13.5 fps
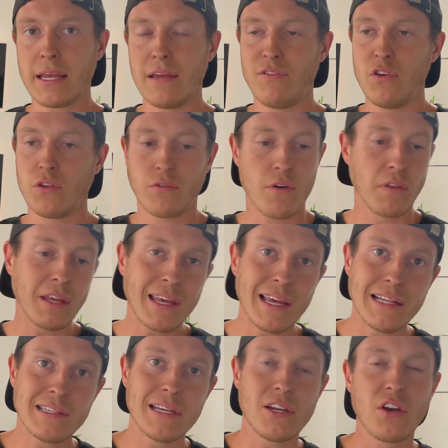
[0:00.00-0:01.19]
if you're throwing the
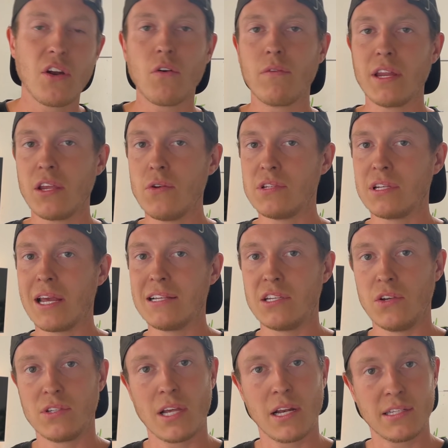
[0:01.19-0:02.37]
kids in, you're not really using it as a
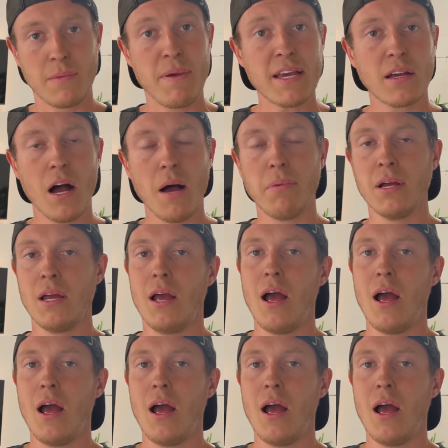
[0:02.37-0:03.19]
utility pickup.